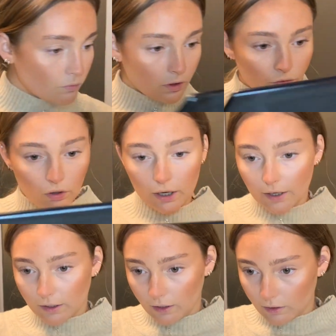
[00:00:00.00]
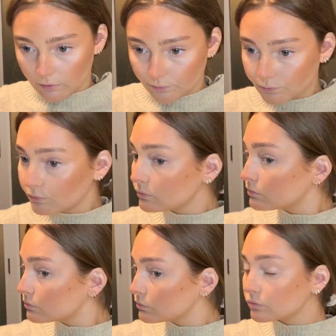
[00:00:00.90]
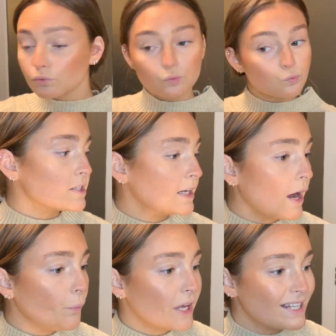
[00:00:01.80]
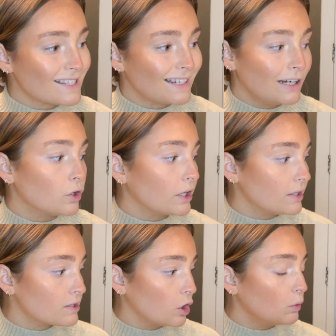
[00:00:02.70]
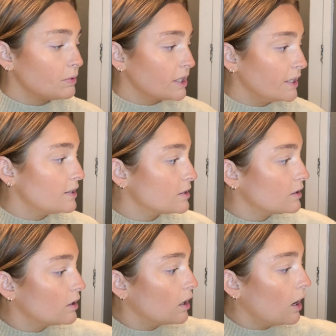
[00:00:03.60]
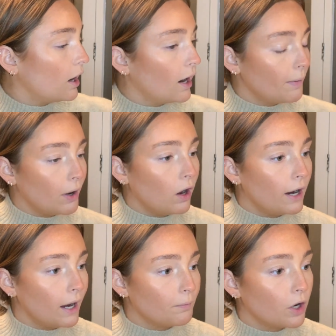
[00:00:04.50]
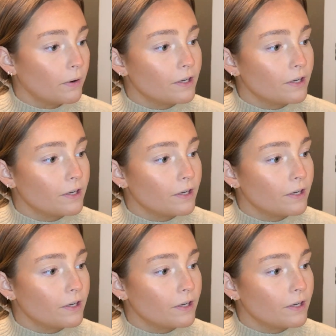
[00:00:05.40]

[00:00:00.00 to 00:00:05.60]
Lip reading: Right, okay. Now we're instantly looking sculpted. I am going